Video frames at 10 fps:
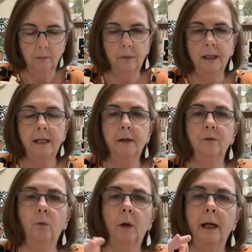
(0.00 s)
My
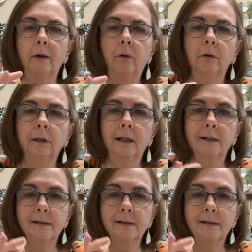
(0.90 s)
hand's wet. Hold on a